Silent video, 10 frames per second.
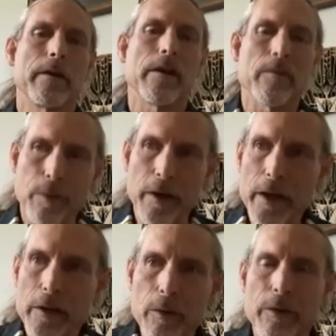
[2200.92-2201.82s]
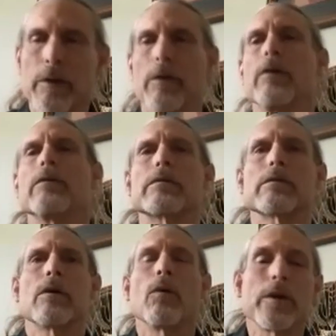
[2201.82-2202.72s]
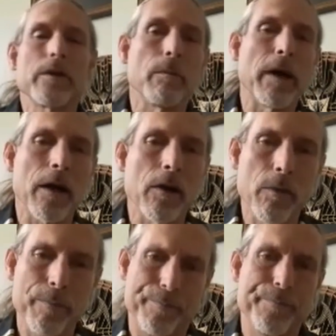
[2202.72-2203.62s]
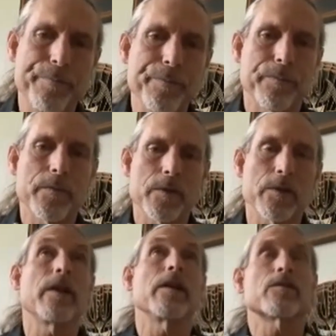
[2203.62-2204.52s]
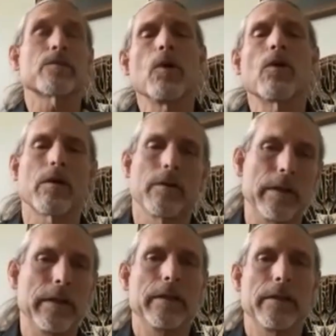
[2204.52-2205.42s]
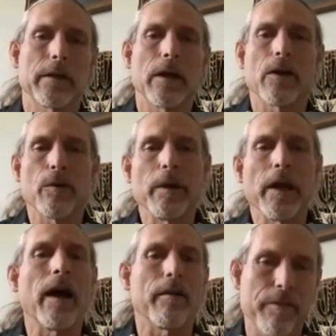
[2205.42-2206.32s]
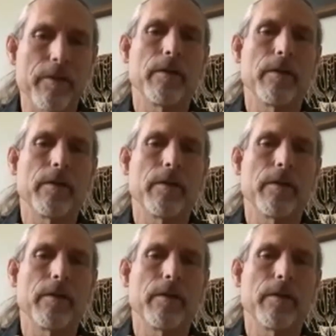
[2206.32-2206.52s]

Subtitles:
and prayed with holy tobacco, sending smoke on her behalf,